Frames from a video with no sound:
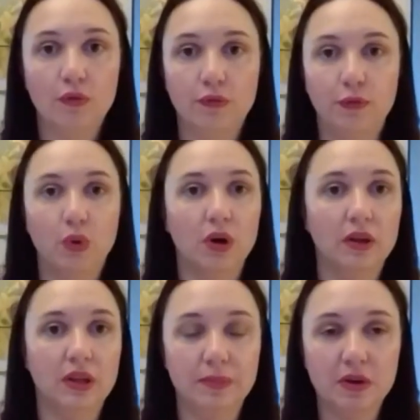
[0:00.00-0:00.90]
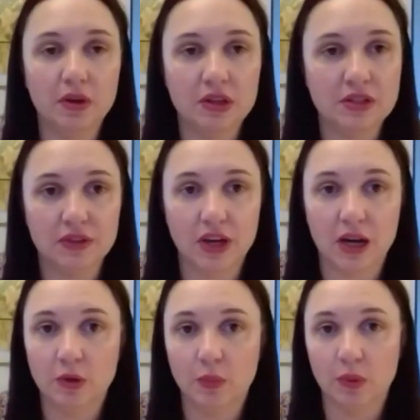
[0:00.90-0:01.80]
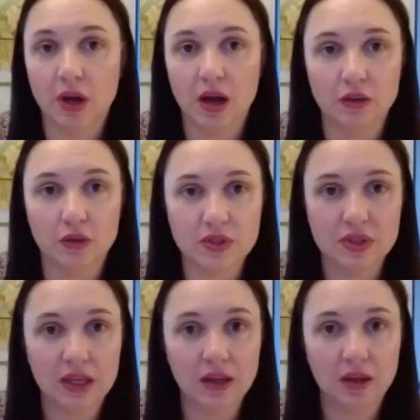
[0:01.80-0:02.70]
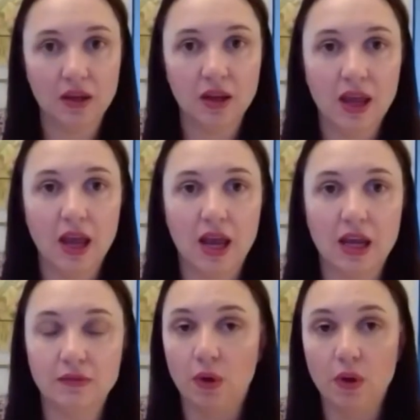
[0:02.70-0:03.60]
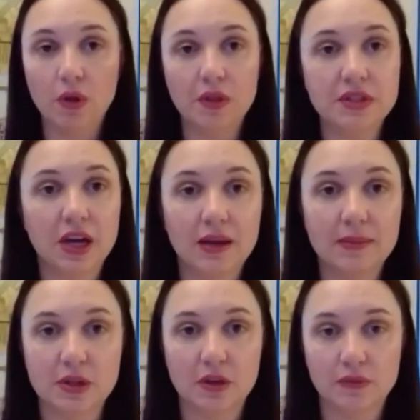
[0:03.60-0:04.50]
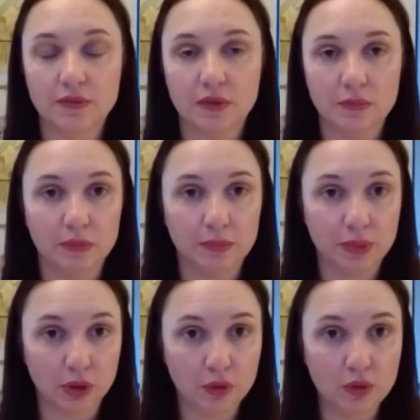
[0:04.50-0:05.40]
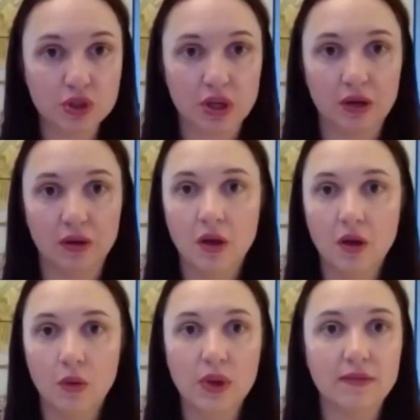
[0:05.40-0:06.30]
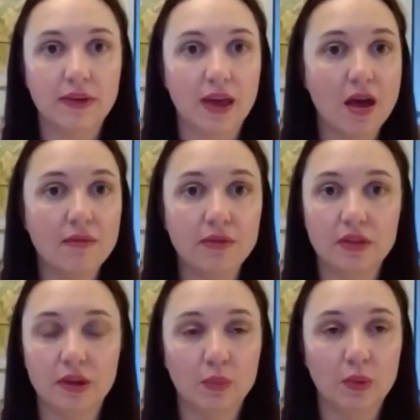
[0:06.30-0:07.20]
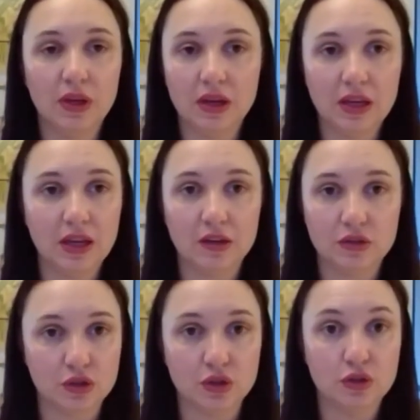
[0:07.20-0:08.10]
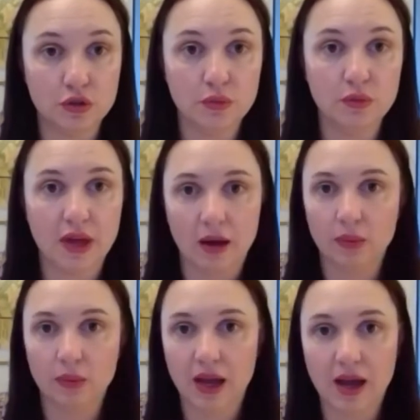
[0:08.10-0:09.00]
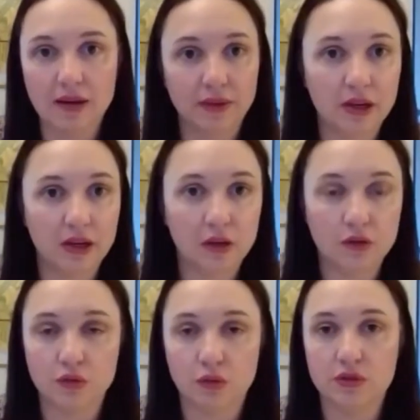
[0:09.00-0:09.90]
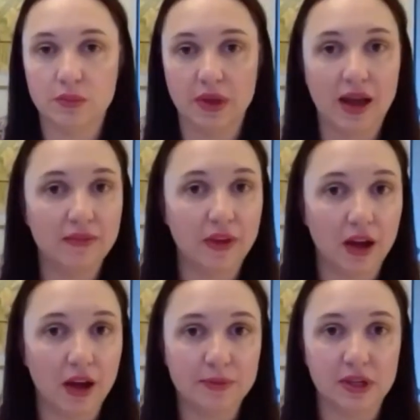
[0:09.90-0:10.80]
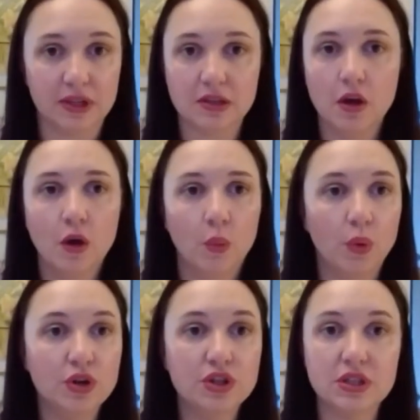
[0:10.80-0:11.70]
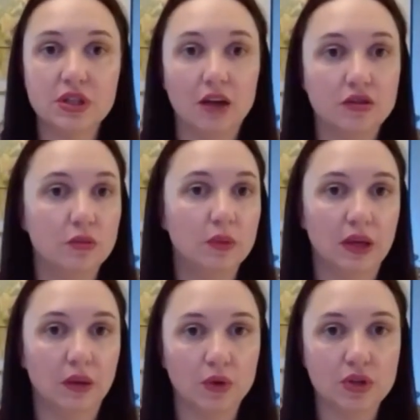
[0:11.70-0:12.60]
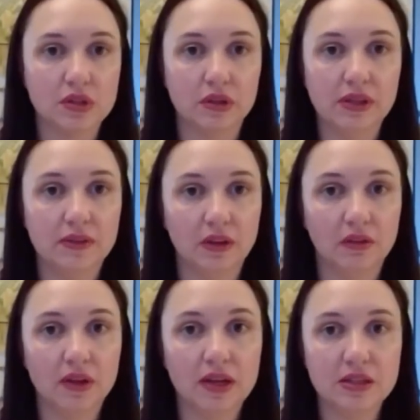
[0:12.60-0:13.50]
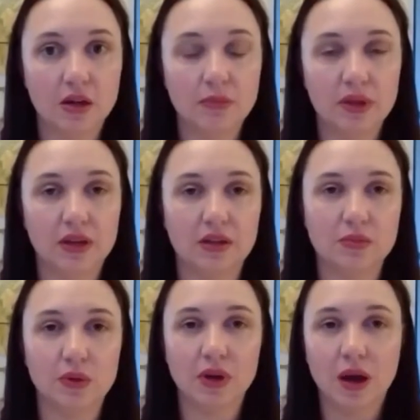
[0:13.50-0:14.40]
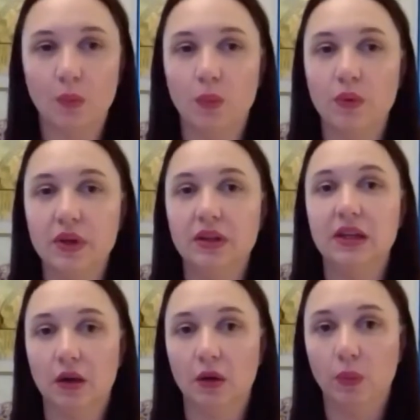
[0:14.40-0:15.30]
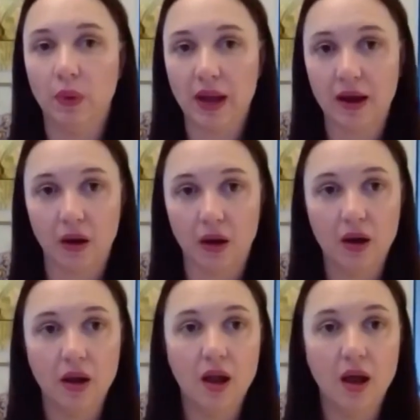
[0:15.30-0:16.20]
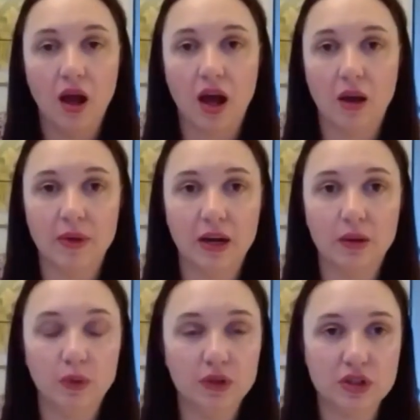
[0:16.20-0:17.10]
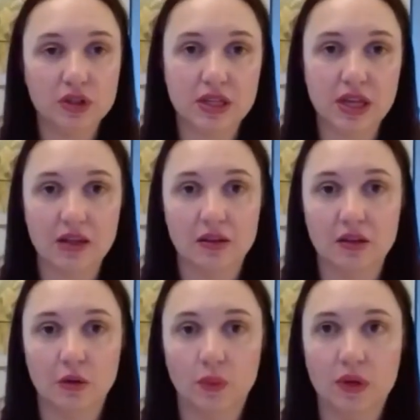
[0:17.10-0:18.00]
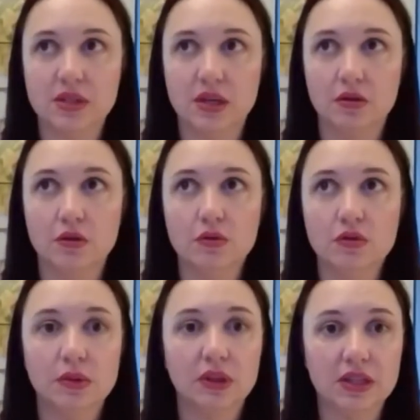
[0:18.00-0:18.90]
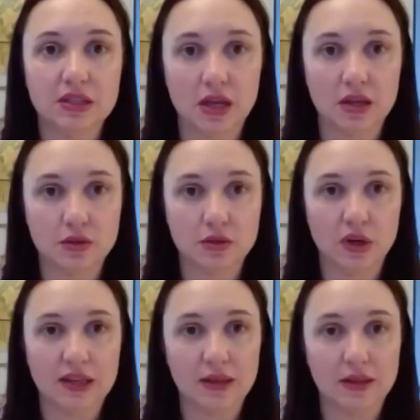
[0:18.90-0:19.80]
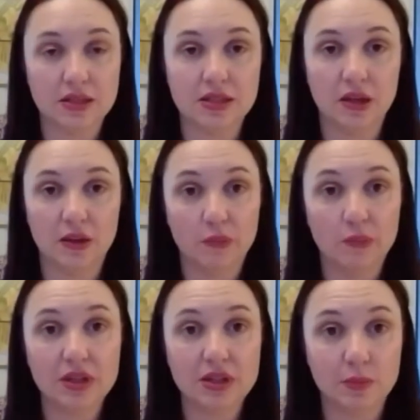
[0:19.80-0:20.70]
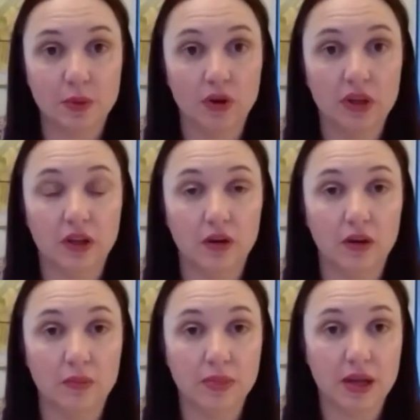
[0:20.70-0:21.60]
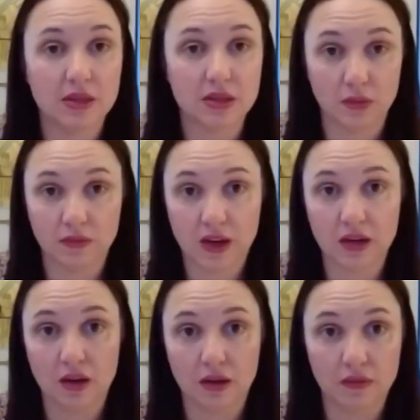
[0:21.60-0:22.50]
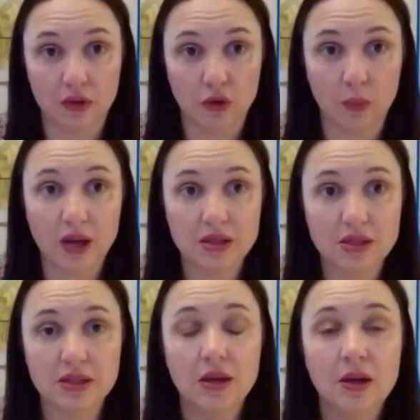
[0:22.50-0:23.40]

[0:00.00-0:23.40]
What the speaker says: for the periods of time that we're not using it. And of all the types of pollution, we have everything we need to do that. We have lighting controls, we have the optics, we're just not doing it. We're just leaving the lights on because we're not really aware. And I will just say that there was a news release yesterday that the city of Pittsburgh here in Pennsylvania of the US,